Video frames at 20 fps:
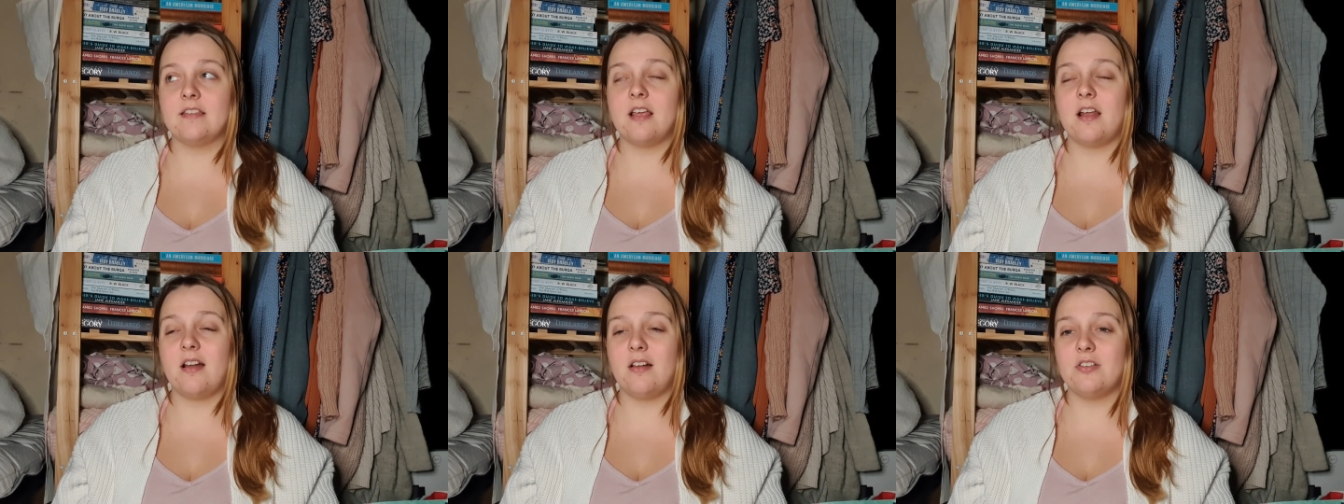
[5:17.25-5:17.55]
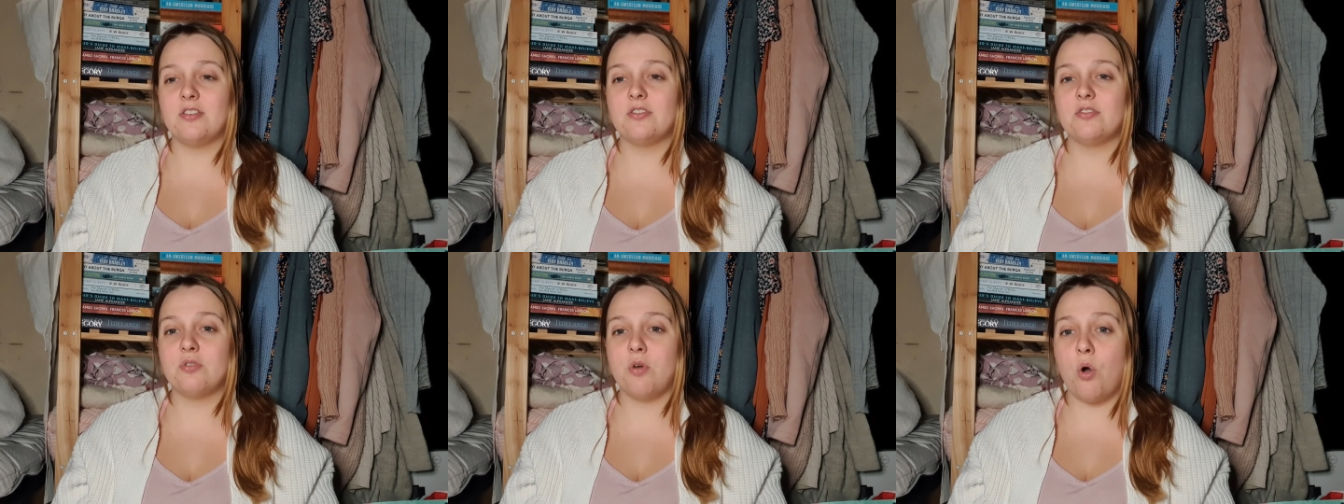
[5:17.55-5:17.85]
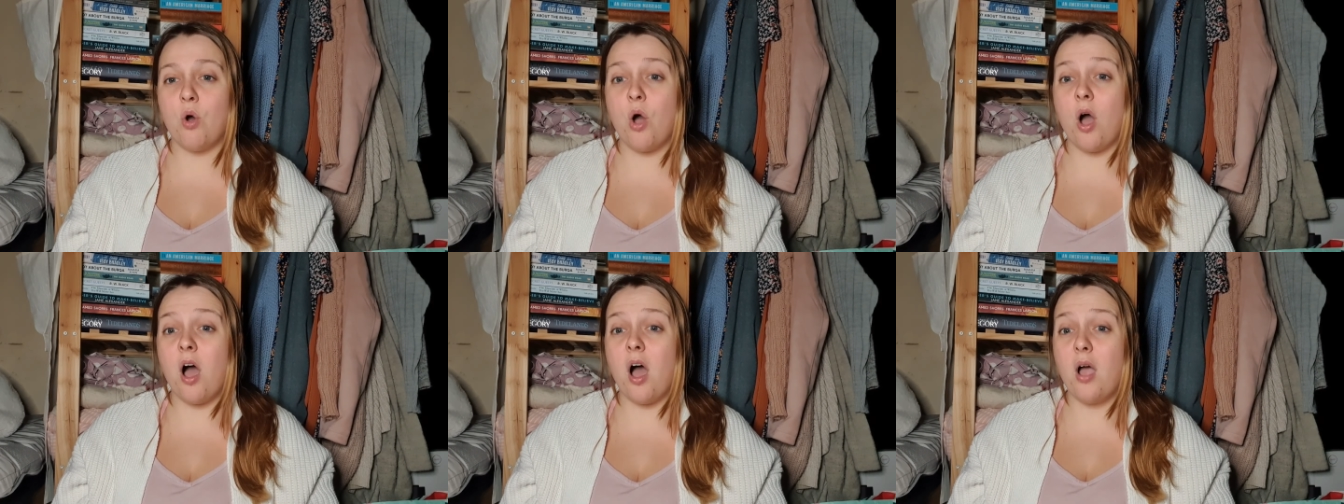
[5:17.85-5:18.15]
and I just
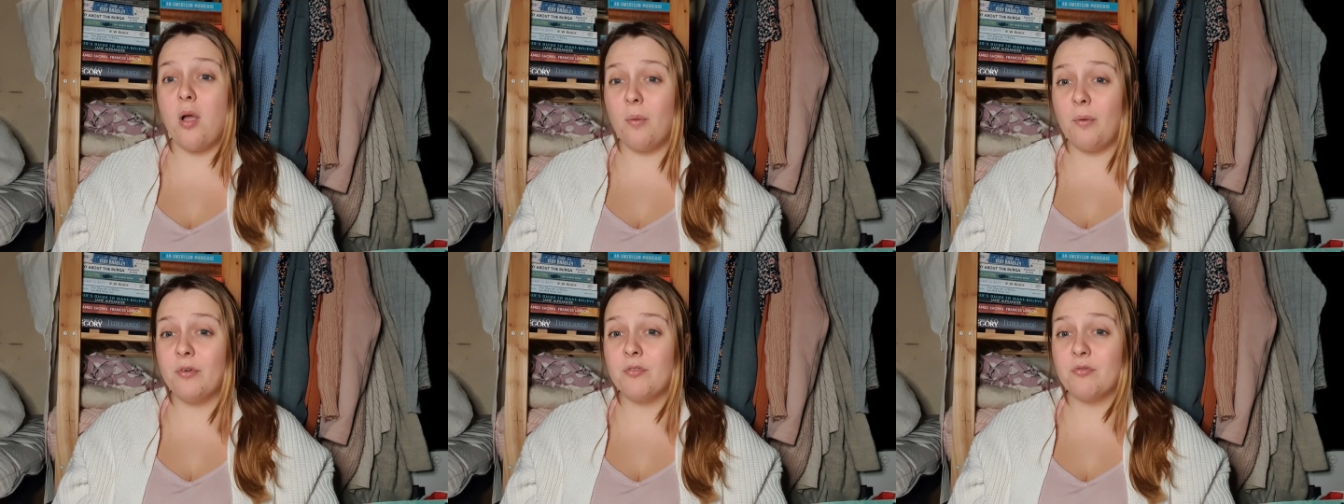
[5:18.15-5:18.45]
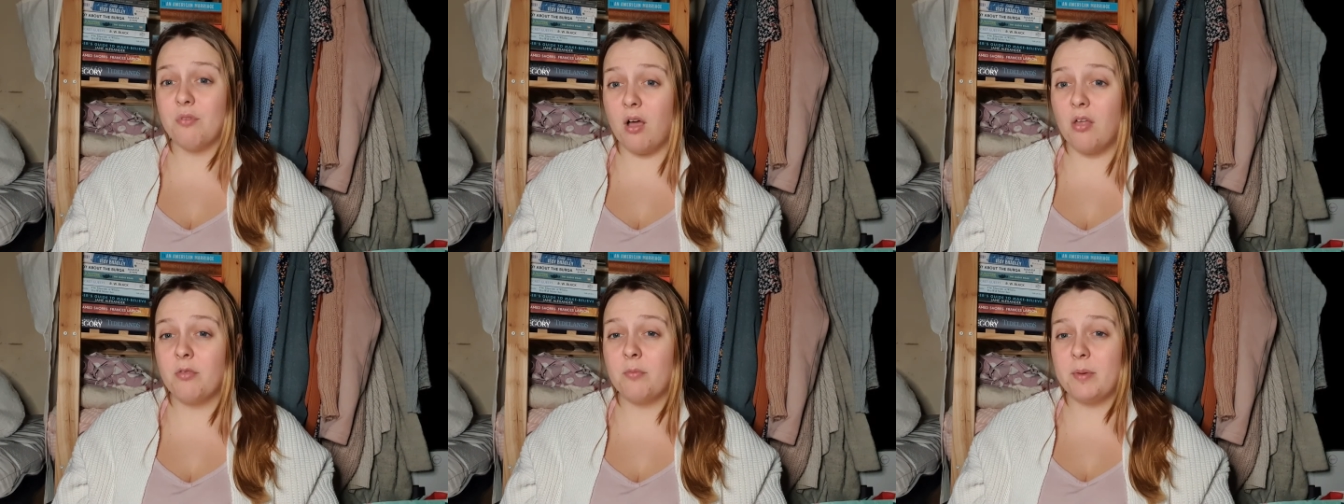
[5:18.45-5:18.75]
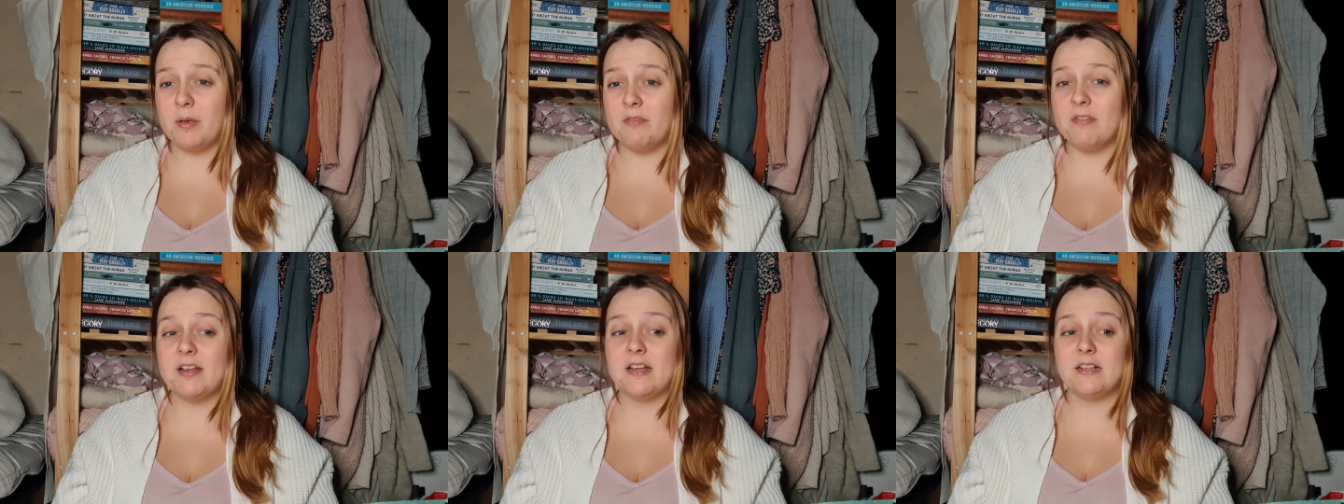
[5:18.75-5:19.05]
thought I would rather
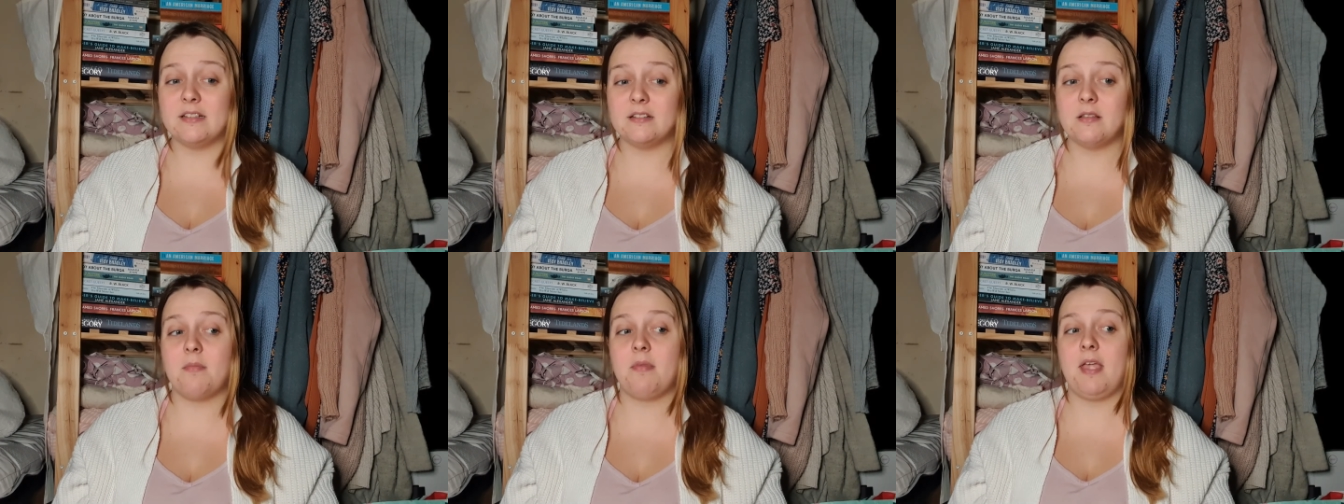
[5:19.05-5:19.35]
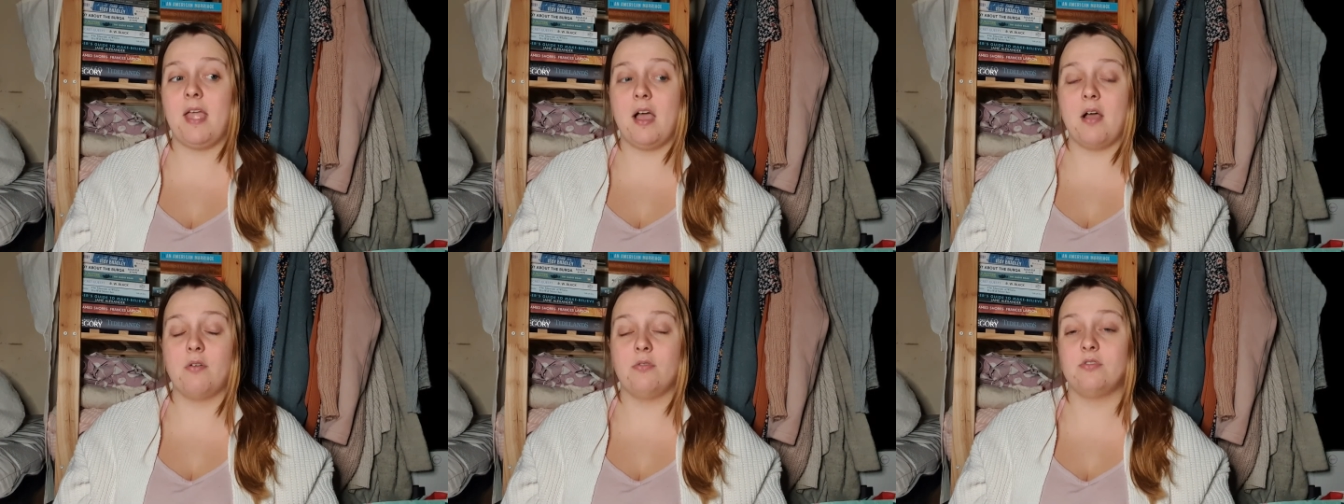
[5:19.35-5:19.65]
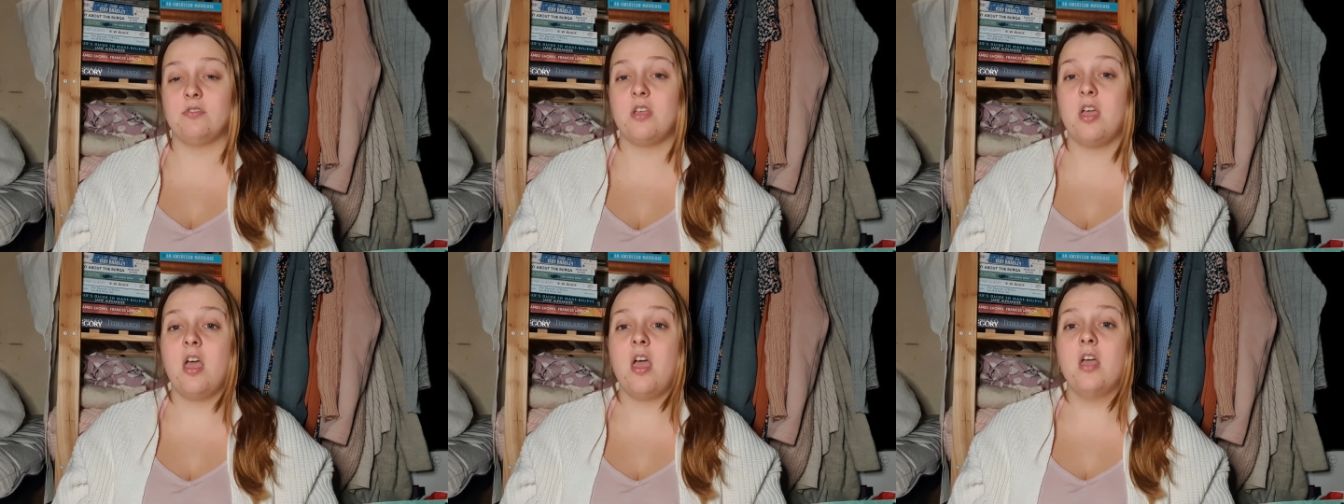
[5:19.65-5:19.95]
be reading something
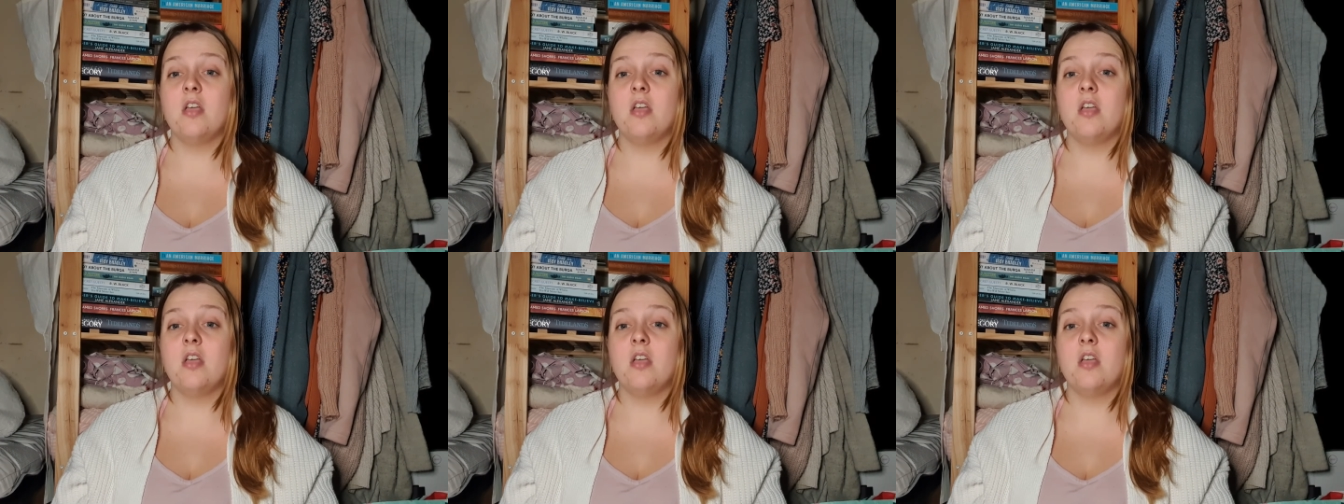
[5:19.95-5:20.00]
else.